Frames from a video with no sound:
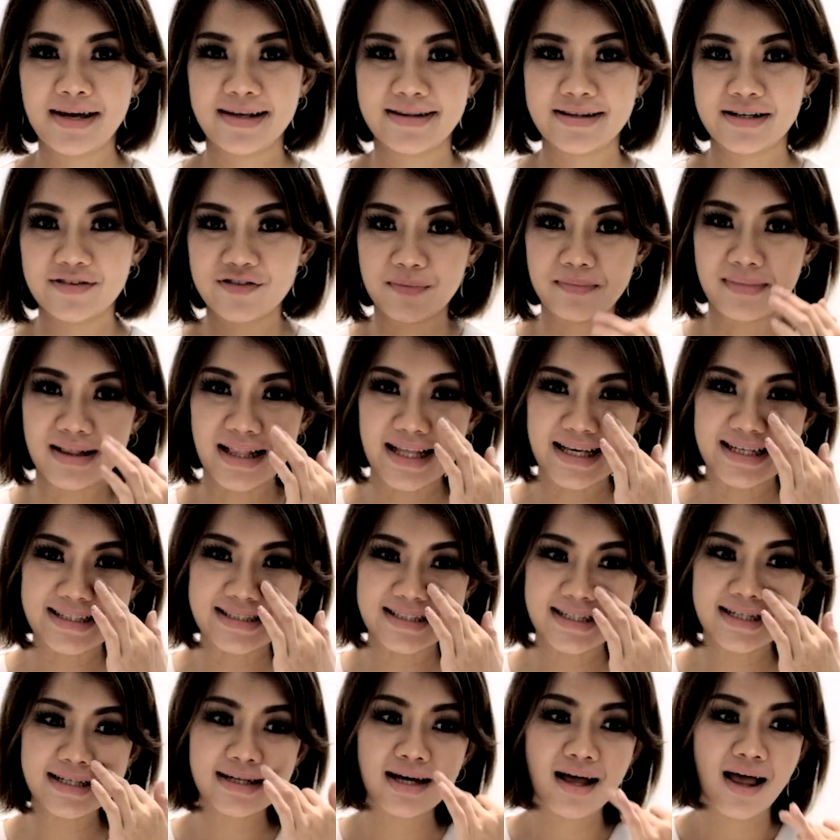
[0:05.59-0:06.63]
from
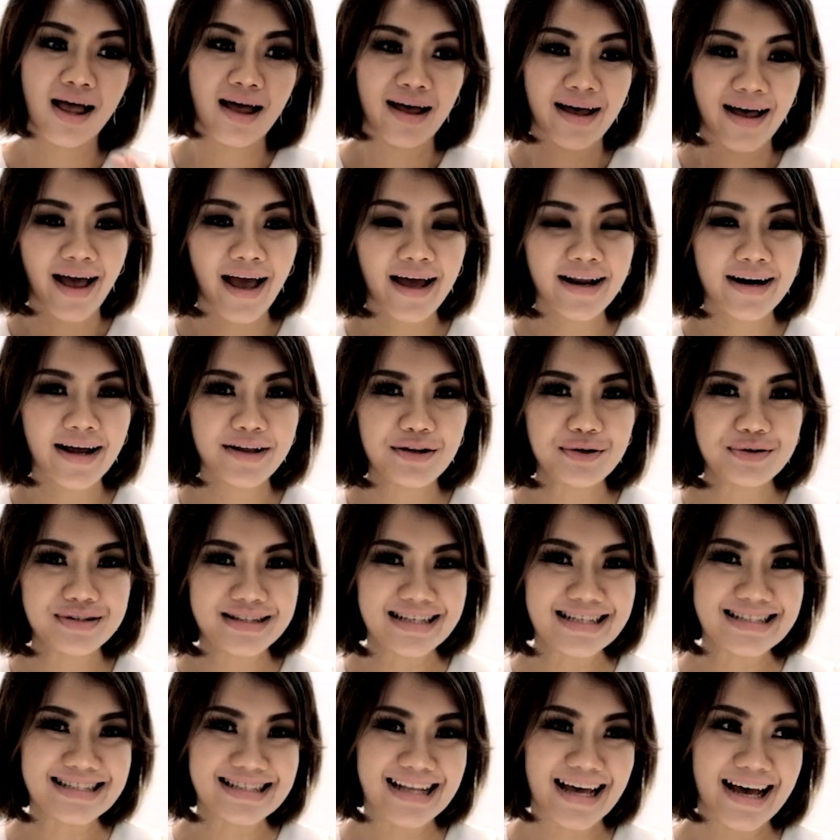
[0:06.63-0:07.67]
Malaysia, and I
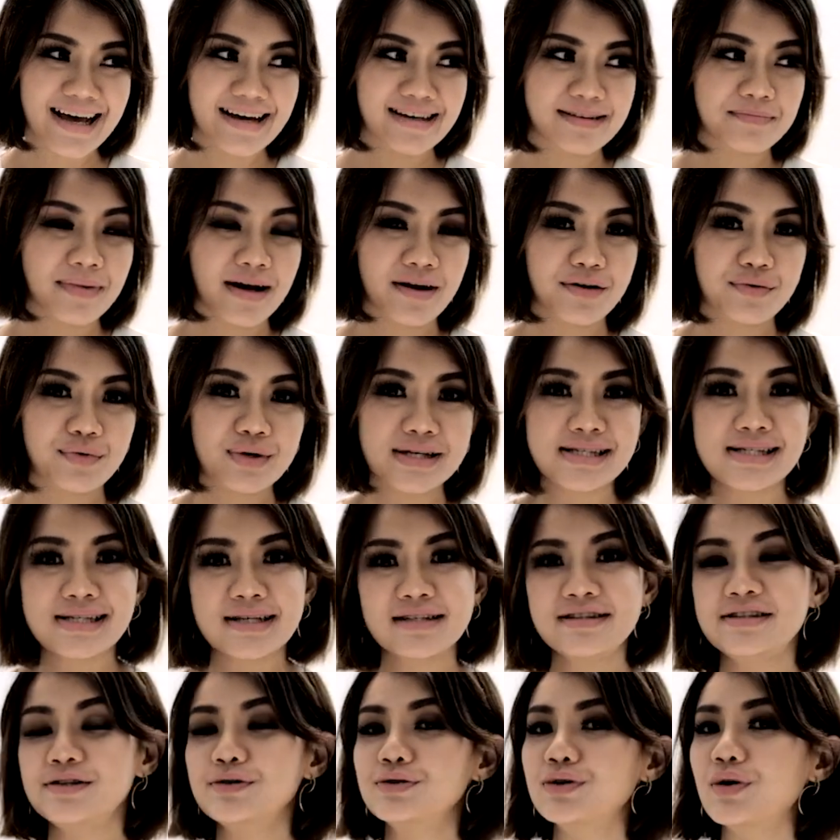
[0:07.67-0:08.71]
noticed that my recent
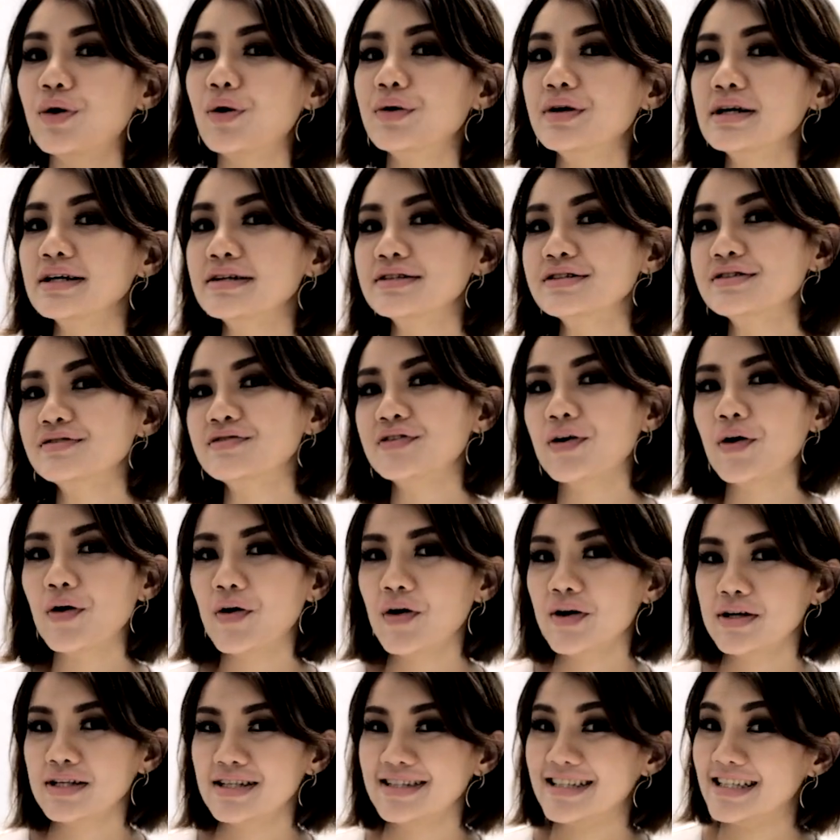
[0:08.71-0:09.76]
tutorials
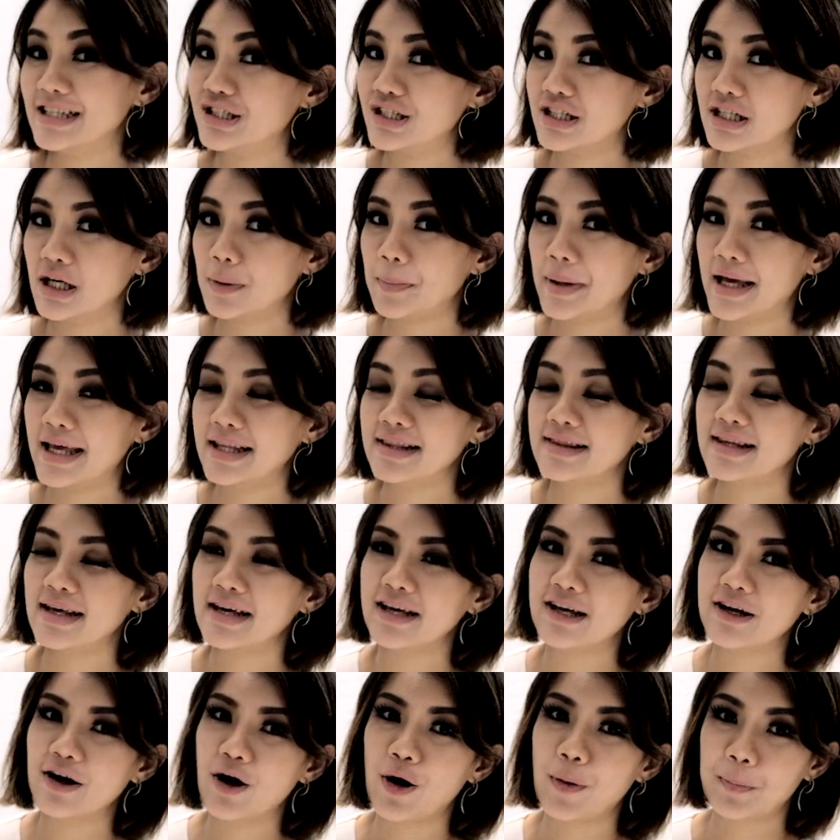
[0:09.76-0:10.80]
for the digital
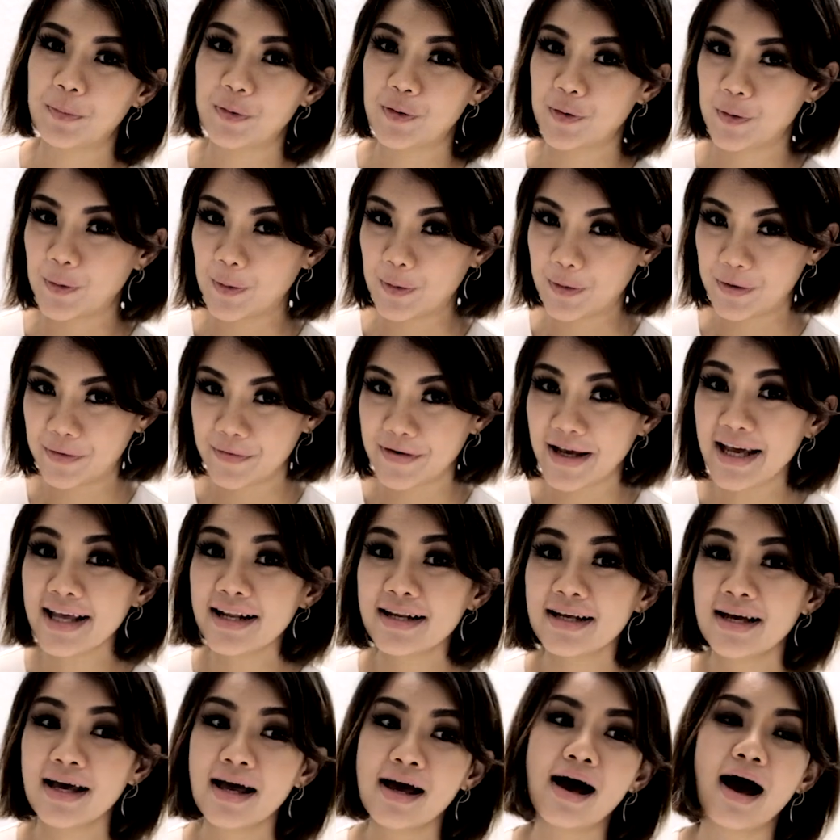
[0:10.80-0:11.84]
painting on Procreate
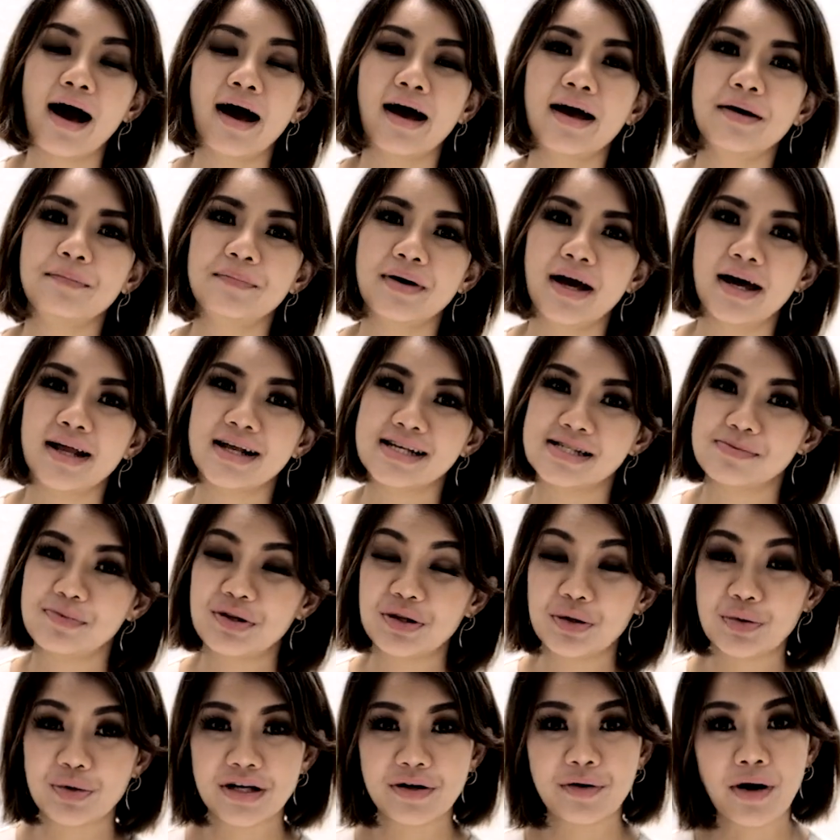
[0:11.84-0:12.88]
iPad has been
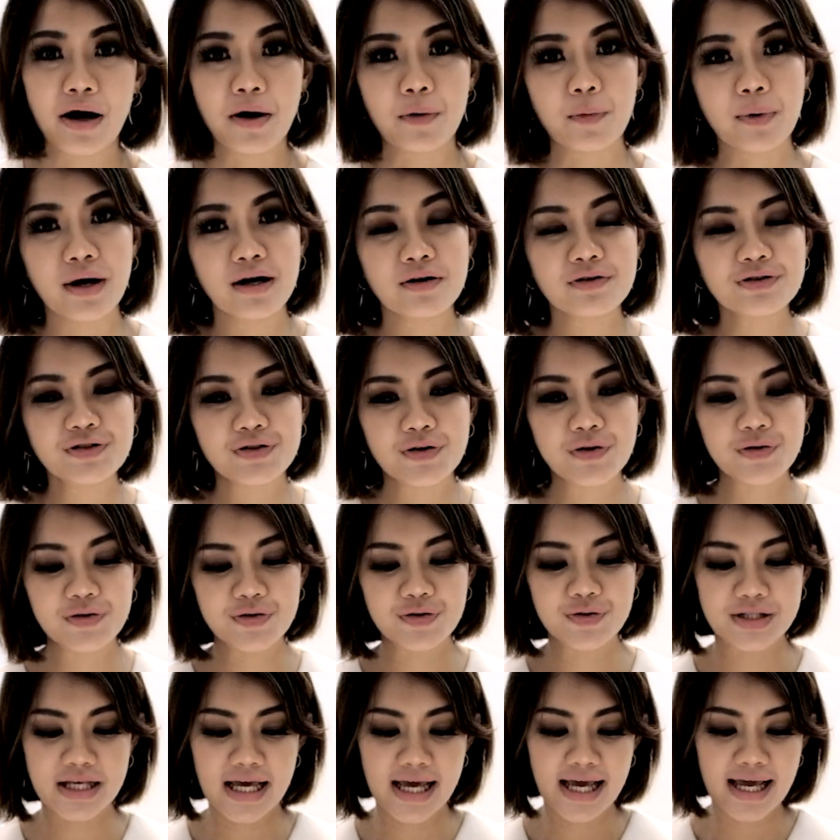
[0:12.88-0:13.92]
doing quite well. So
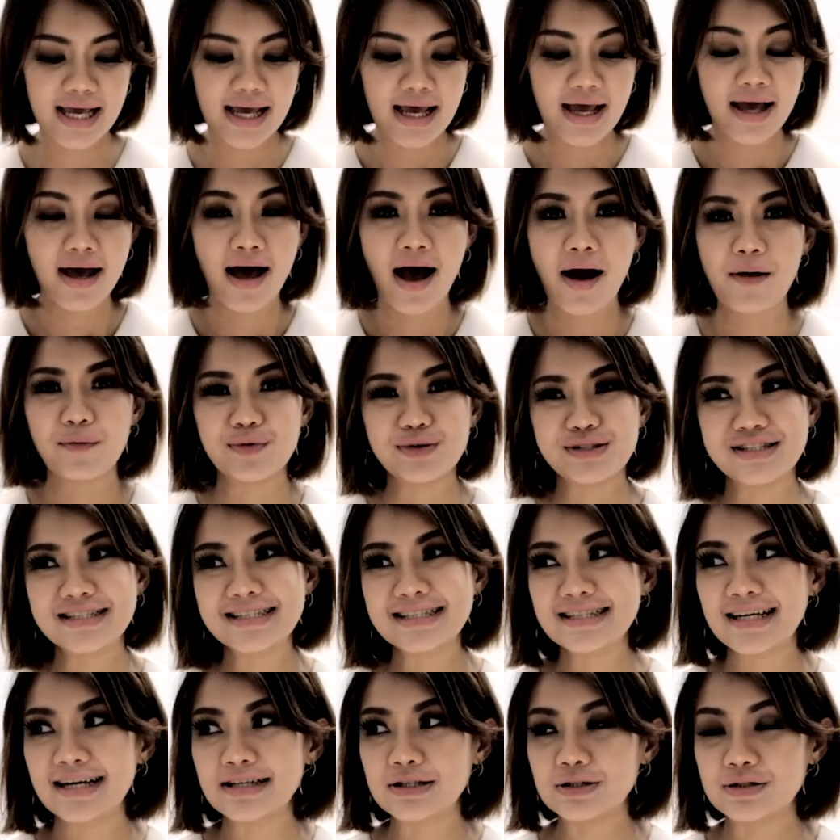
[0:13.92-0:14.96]
today I would just
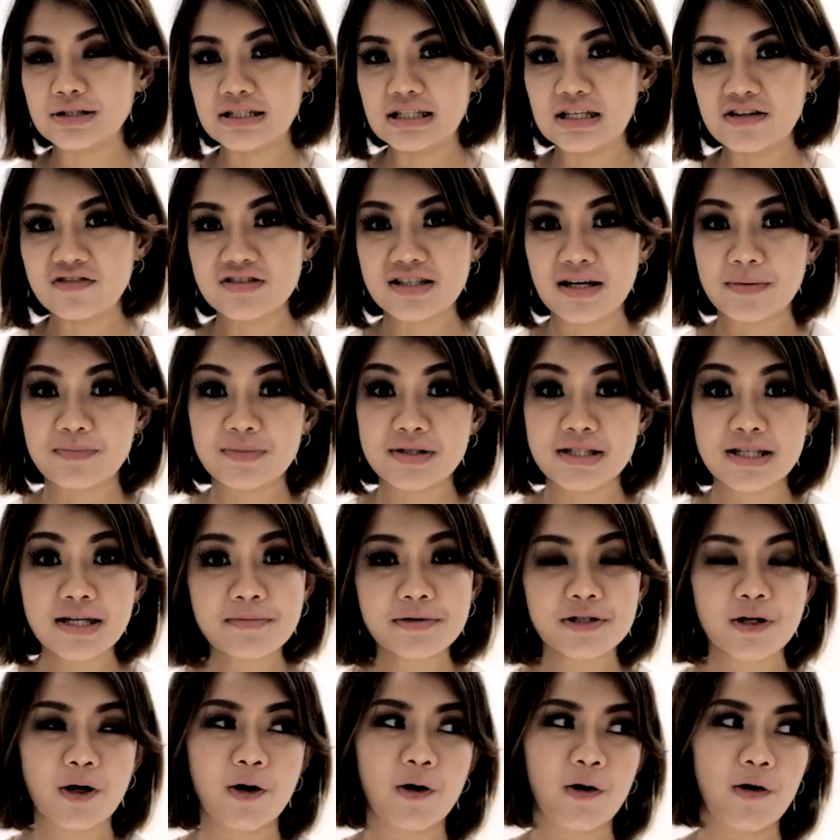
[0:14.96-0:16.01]
like to give some tips
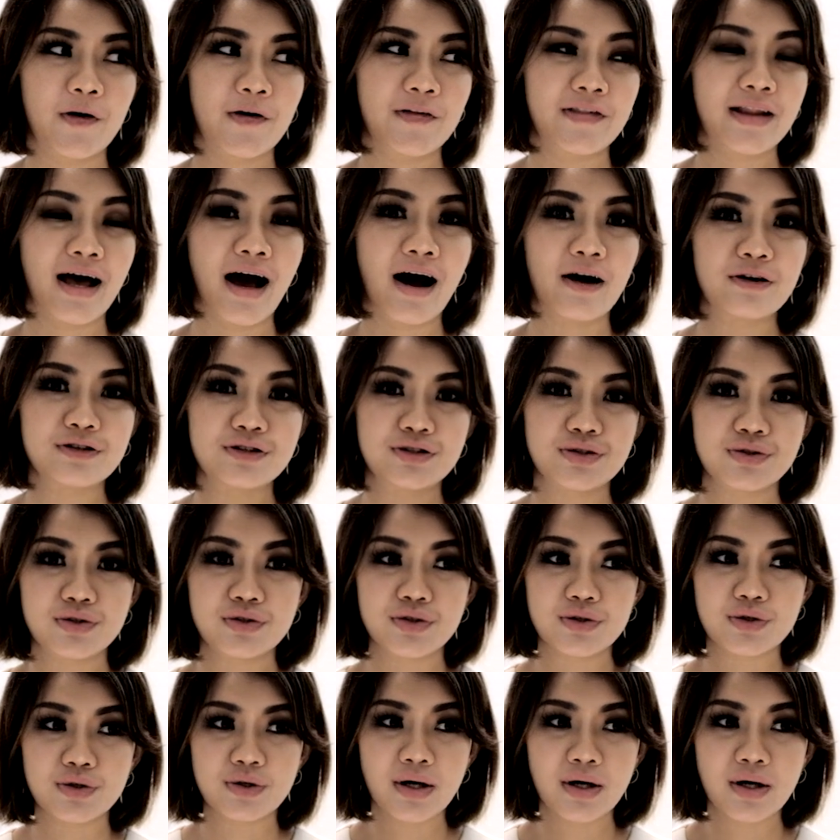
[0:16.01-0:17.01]
on how to do